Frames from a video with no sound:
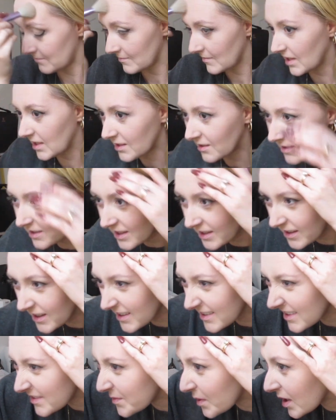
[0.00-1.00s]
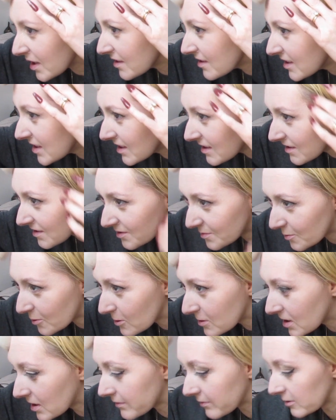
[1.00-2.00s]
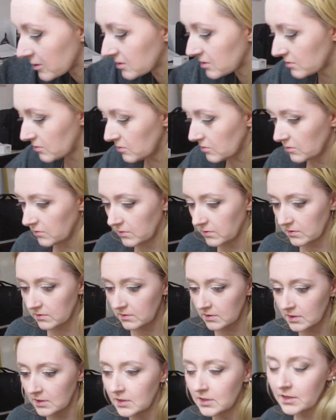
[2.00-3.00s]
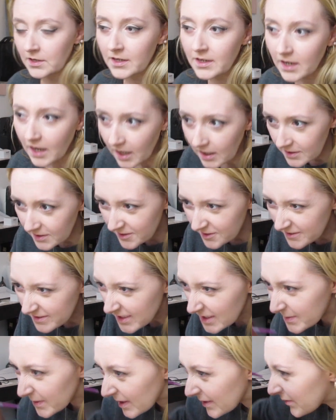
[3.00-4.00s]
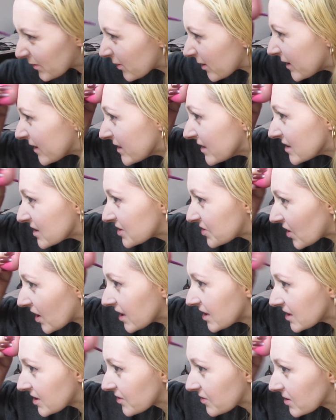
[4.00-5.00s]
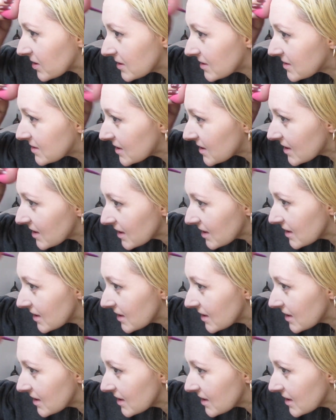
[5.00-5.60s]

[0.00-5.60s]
And on areas that might need a little more coverage. I do see my forehead is trying to crease today.